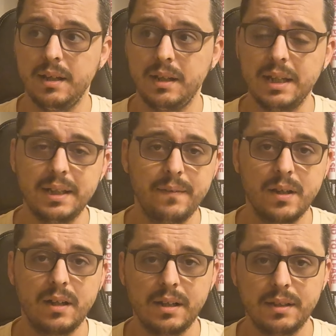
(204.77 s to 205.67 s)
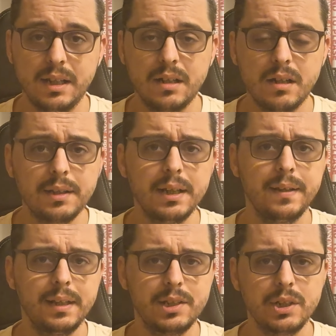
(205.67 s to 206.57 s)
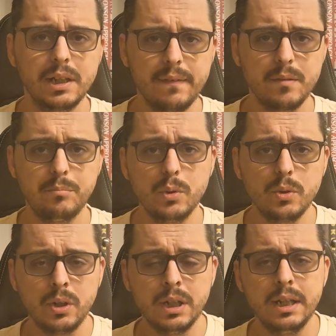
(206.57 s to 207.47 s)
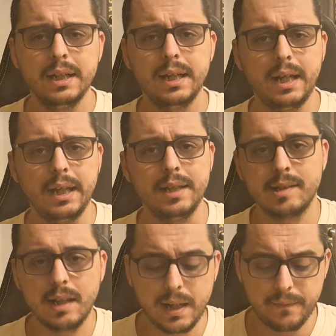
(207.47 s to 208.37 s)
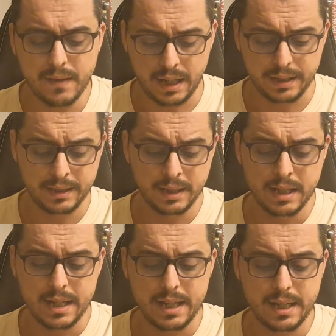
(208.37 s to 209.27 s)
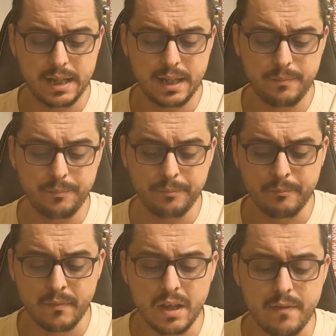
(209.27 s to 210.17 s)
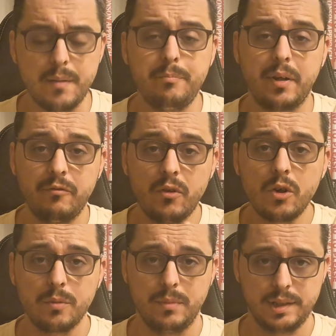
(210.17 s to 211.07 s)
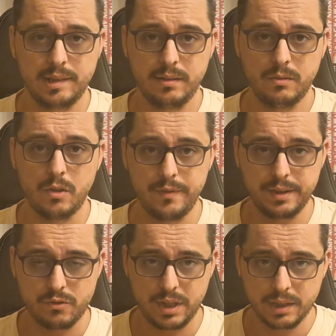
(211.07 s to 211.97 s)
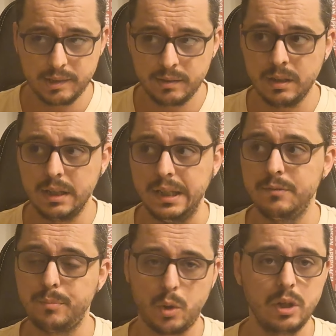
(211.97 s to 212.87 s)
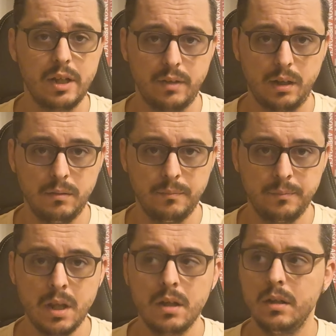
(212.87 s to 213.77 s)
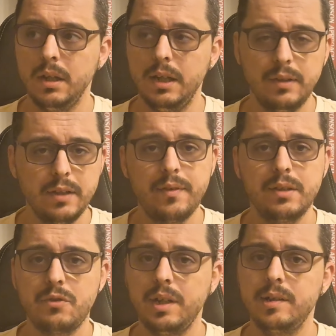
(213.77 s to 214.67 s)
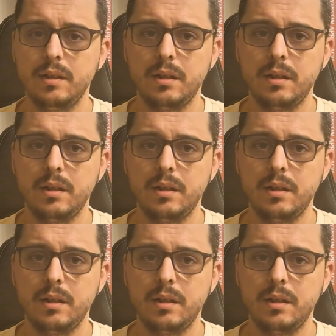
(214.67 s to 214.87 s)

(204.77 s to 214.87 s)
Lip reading: getting the guarantee card, and generally the book is like that. The performance of the tricks is pro level. Even if the tricks